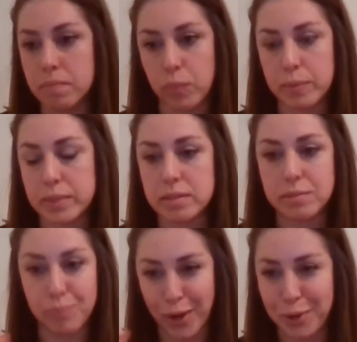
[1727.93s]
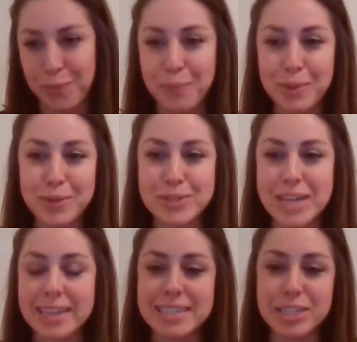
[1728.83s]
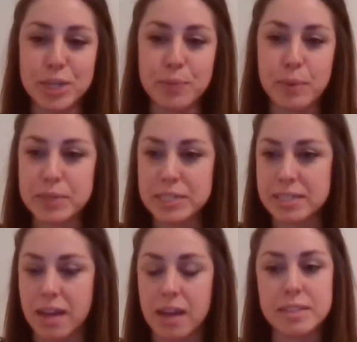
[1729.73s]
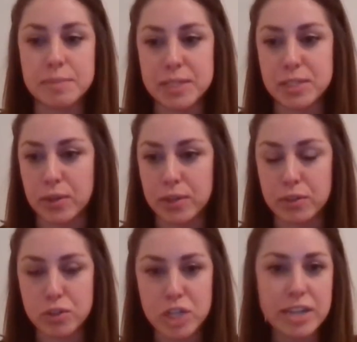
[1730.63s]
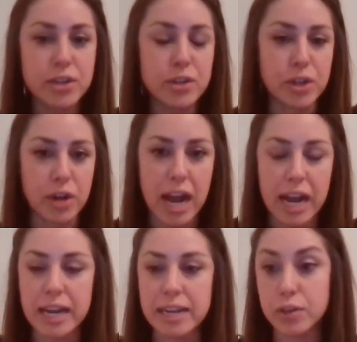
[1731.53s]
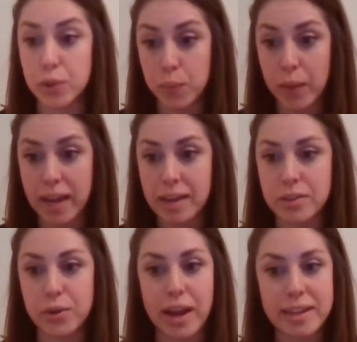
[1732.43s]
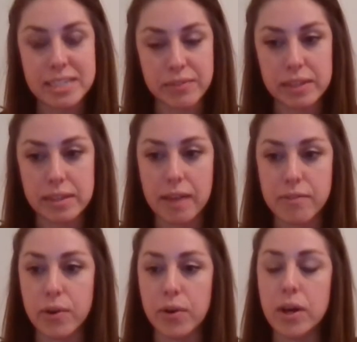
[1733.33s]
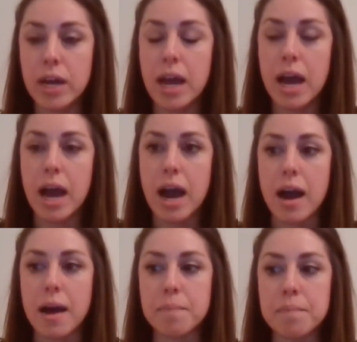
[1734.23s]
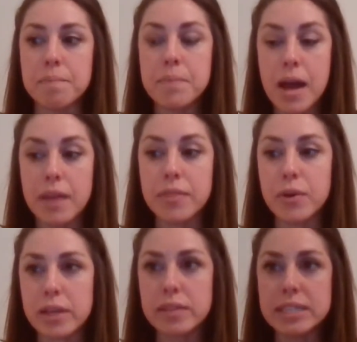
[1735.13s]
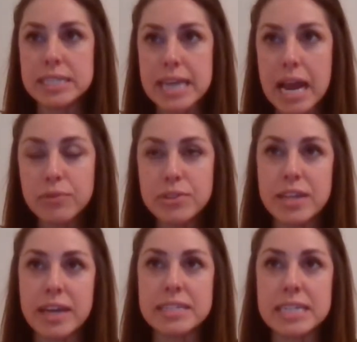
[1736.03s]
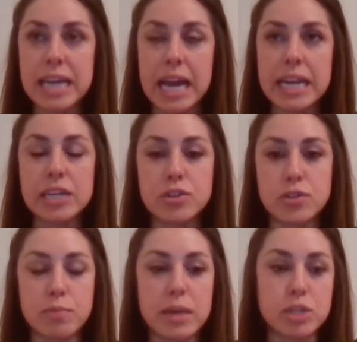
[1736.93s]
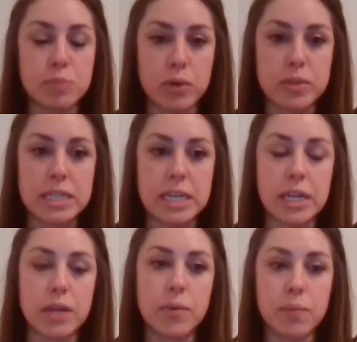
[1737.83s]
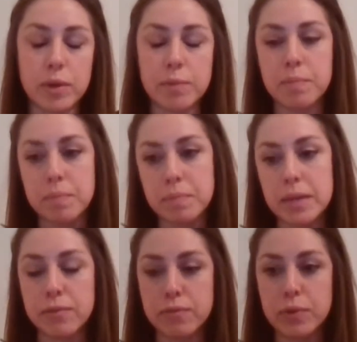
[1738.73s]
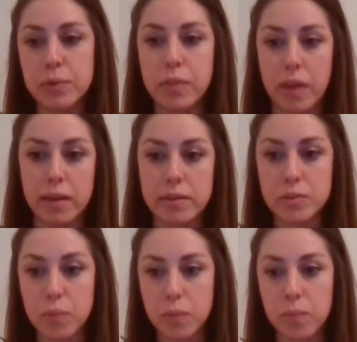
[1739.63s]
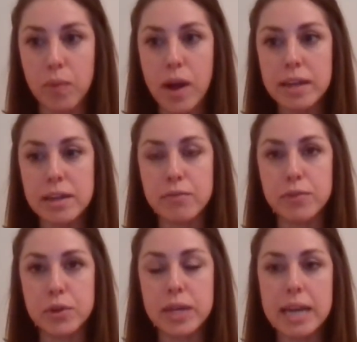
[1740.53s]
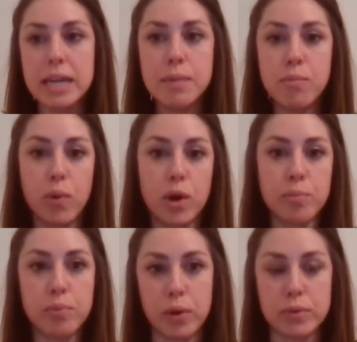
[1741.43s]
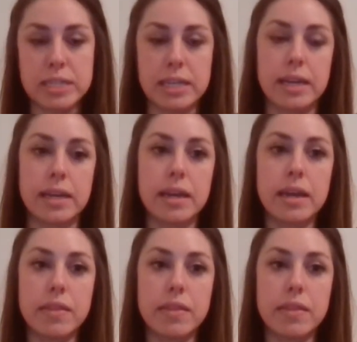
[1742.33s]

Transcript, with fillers: we would one-on-one -on -one with your dietitian, we would discuss based on your gender, your height, your weight, your activity level. Um, but there, the downside to getting too much protein would be a few things. One, if you're getting more protein